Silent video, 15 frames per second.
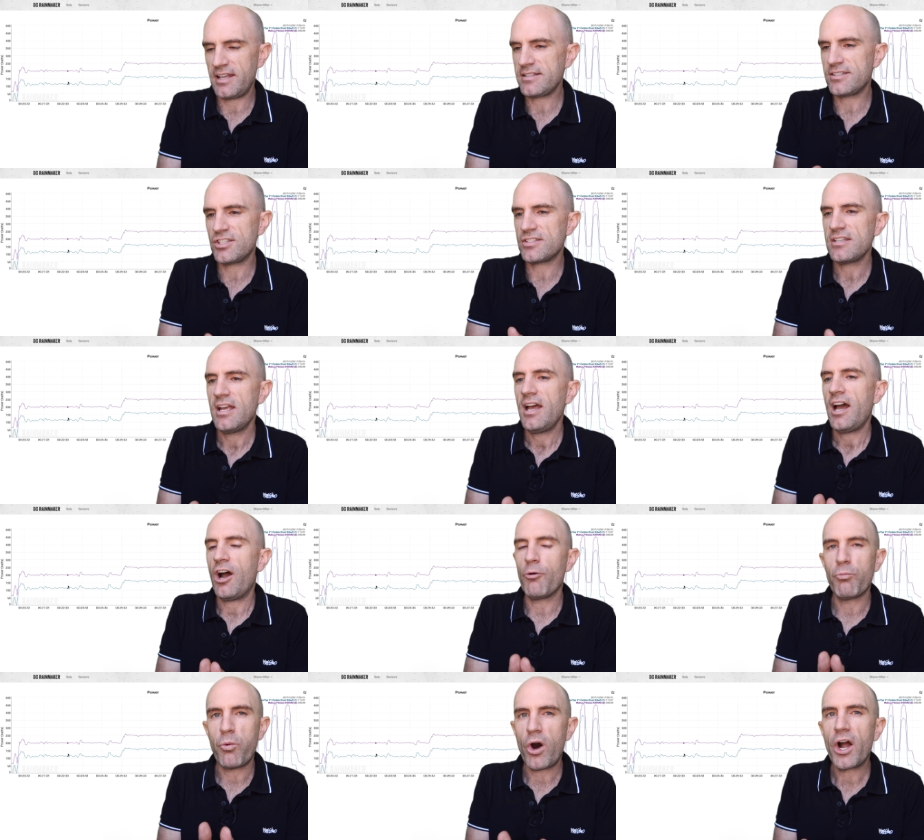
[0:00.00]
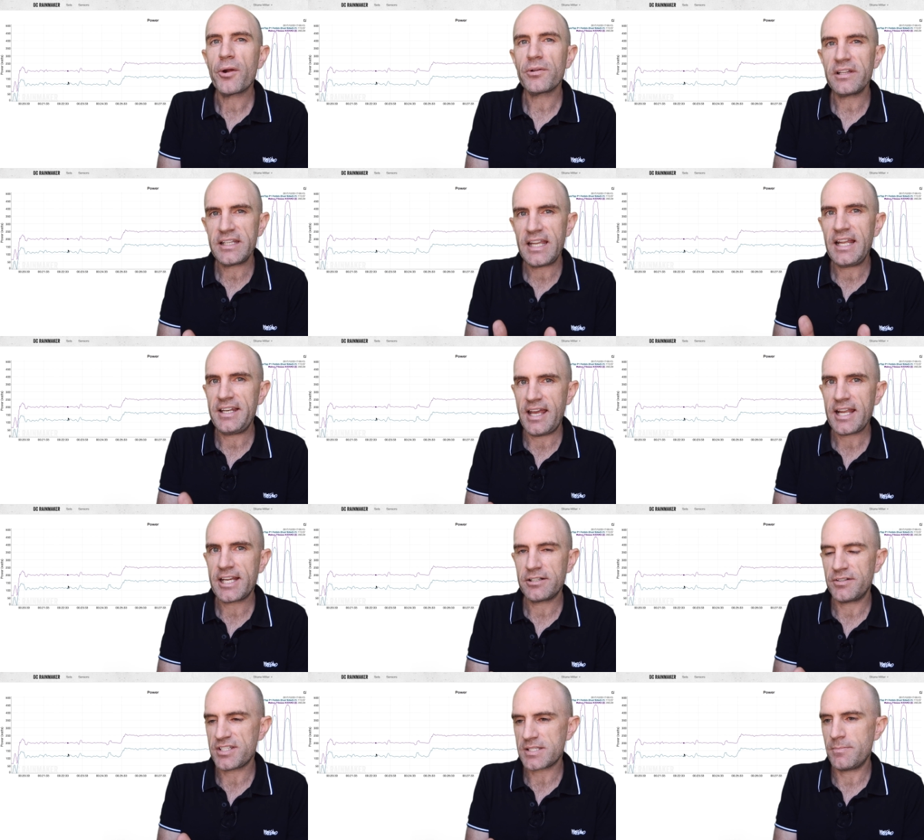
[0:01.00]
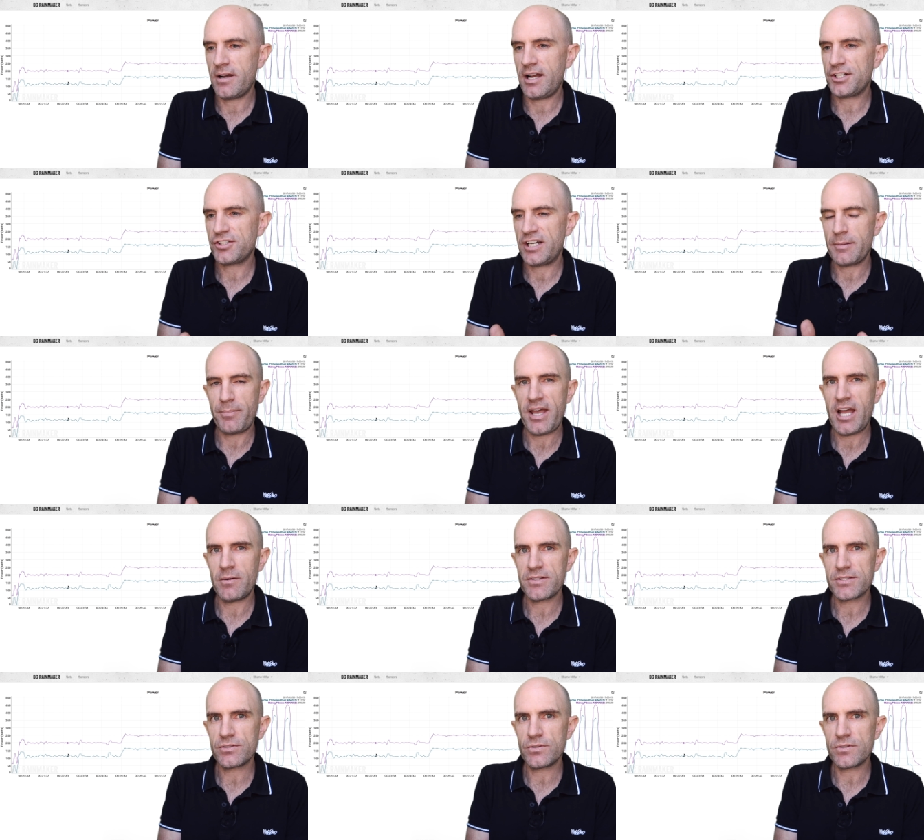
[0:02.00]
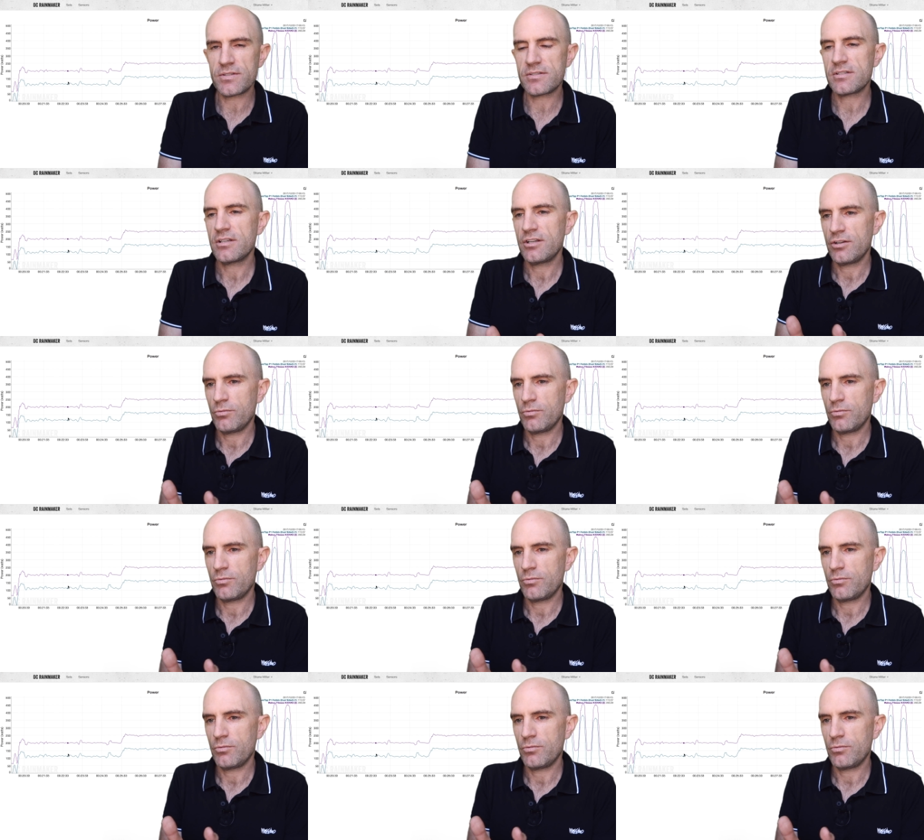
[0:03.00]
It just a wildly inaccurate smart trainer power source